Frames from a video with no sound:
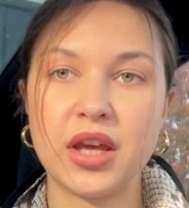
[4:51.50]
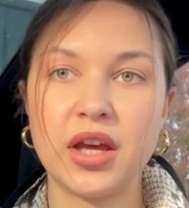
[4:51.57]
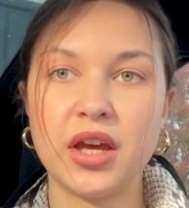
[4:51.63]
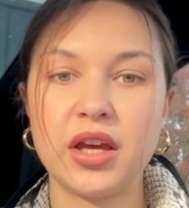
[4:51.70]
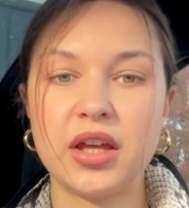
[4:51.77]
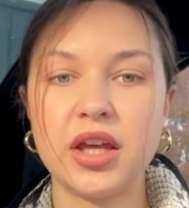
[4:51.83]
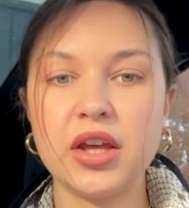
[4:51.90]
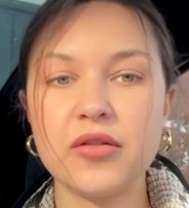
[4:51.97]

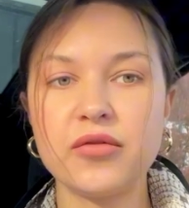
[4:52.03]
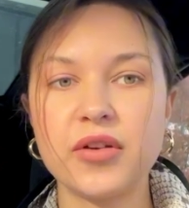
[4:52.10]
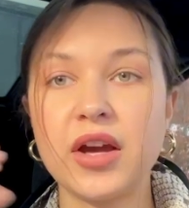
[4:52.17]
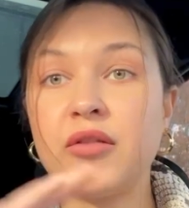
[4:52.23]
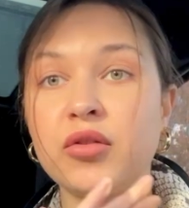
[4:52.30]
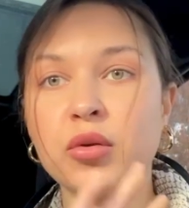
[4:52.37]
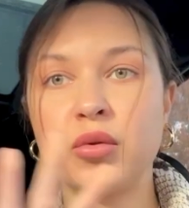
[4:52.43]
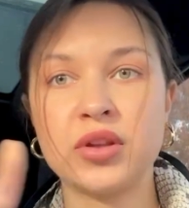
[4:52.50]
If
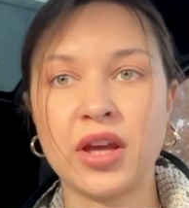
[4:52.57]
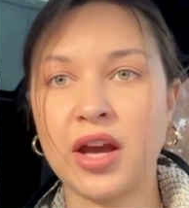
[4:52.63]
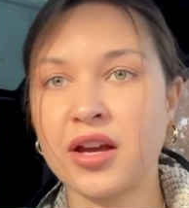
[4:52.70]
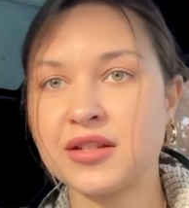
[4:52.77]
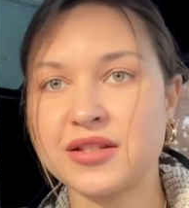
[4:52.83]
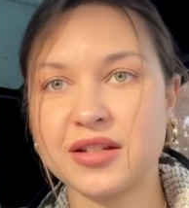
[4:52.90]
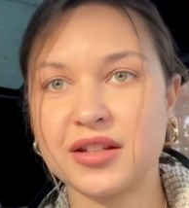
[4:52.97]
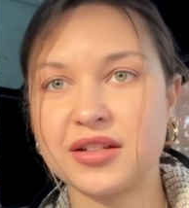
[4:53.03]
everyone
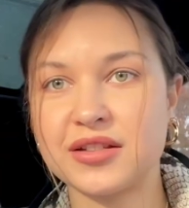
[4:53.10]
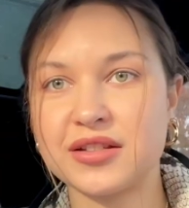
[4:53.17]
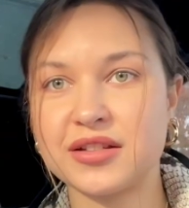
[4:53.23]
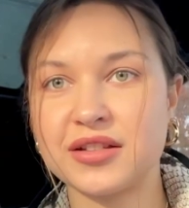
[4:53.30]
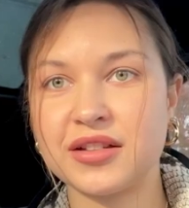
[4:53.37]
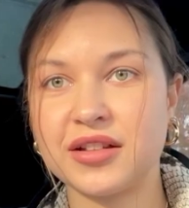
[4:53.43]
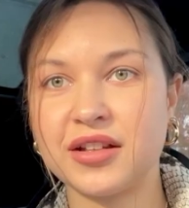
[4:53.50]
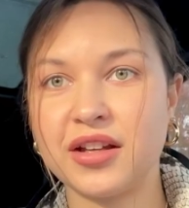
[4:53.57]
has it,
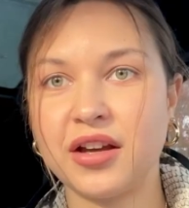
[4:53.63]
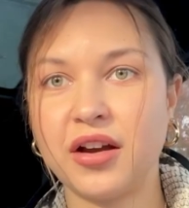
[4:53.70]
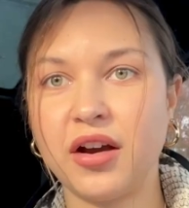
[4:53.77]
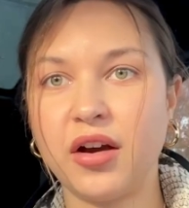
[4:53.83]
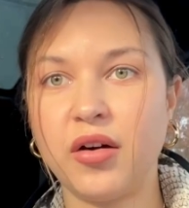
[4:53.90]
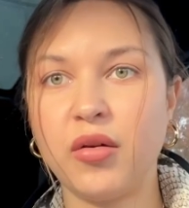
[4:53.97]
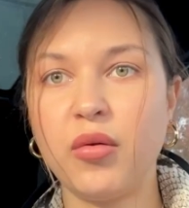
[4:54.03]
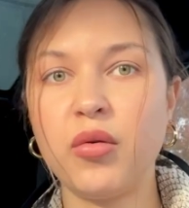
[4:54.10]

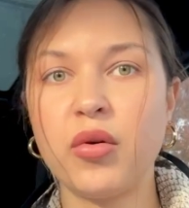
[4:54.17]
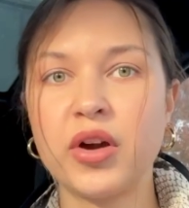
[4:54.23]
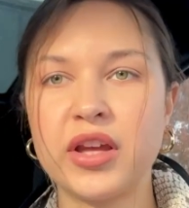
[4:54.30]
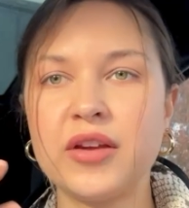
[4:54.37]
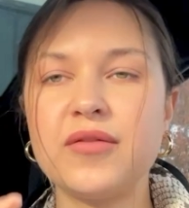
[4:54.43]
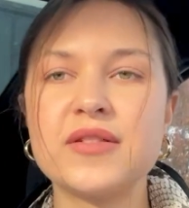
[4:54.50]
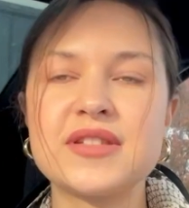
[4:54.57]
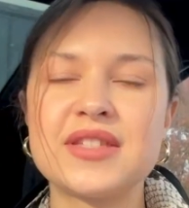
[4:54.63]
or
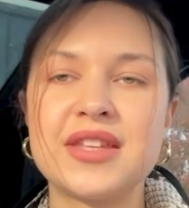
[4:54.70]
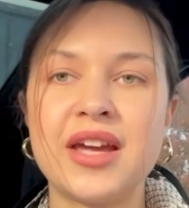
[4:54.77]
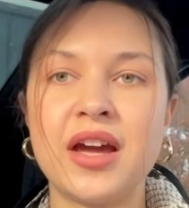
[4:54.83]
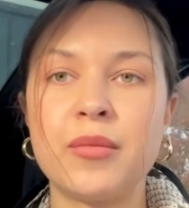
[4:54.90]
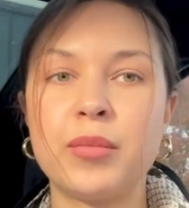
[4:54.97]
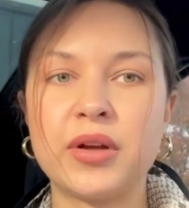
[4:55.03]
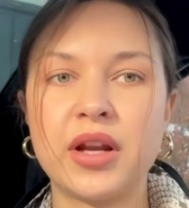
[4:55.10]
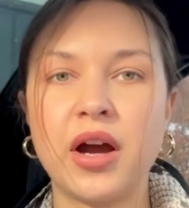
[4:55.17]
if it's there
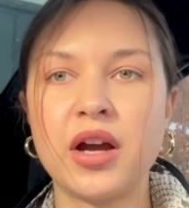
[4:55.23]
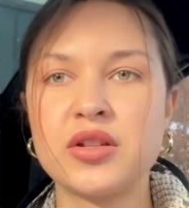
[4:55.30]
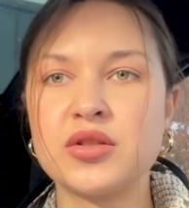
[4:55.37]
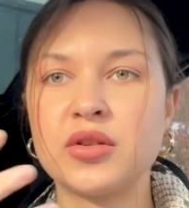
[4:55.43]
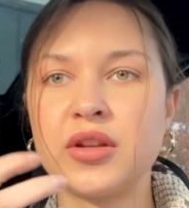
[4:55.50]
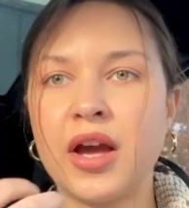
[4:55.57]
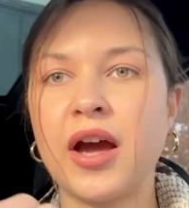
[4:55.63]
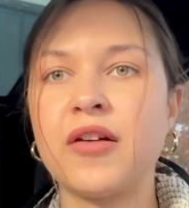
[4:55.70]
but I
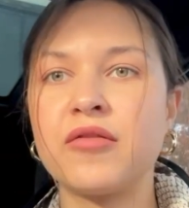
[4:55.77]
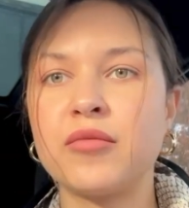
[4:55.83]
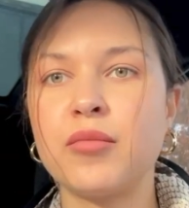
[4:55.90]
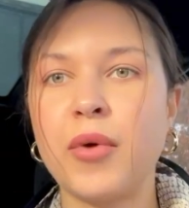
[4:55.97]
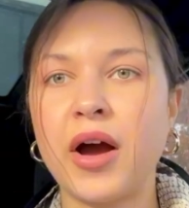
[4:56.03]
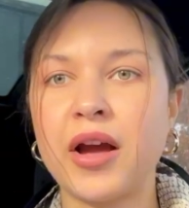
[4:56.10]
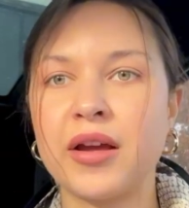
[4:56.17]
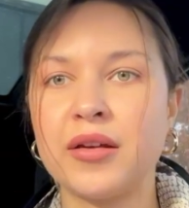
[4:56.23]
don't have
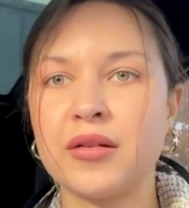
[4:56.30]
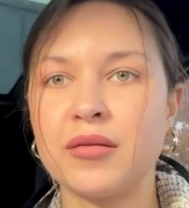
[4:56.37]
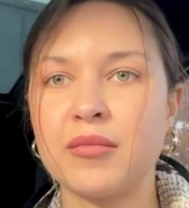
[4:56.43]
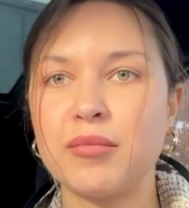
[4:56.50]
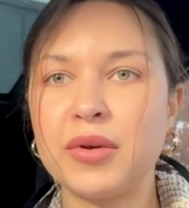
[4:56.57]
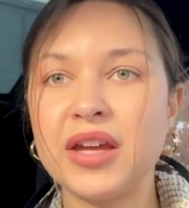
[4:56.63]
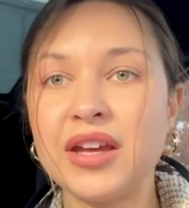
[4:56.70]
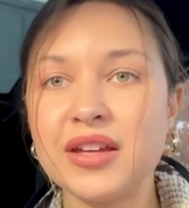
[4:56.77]
my
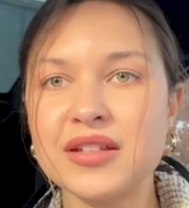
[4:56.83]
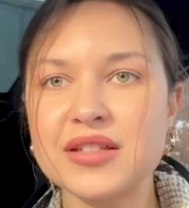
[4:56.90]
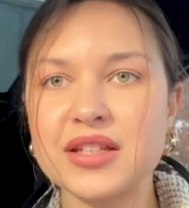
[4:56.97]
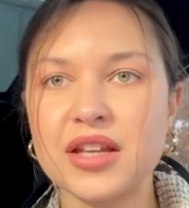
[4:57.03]
piece,